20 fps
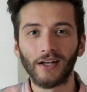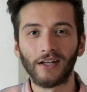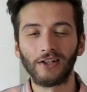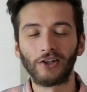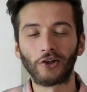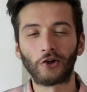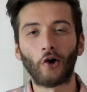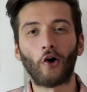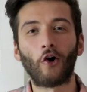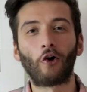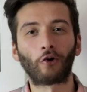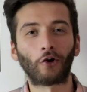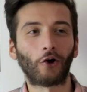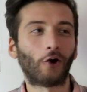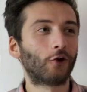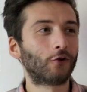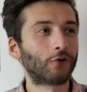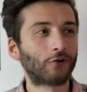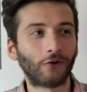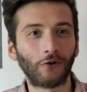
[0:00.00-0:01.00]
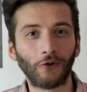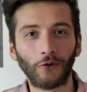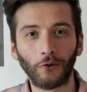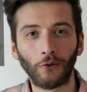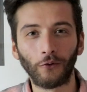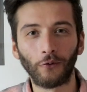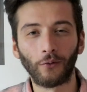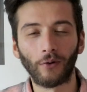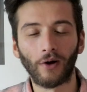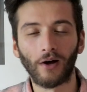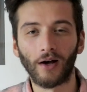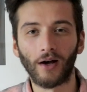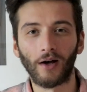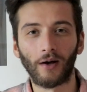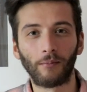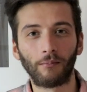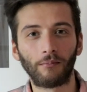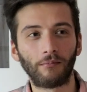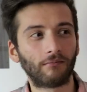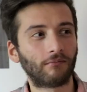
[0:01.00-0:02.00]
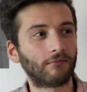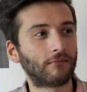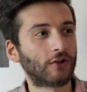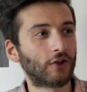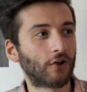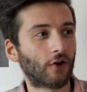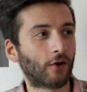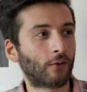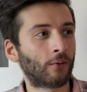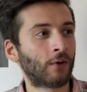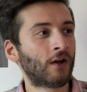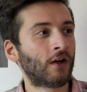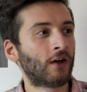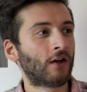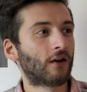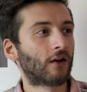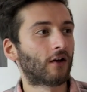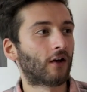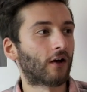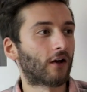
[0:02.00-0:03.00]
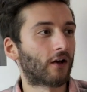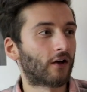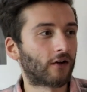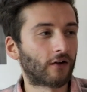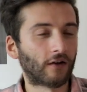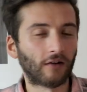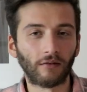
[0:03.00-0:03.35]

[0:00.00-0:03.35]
You can't go to, um, you know. Uh,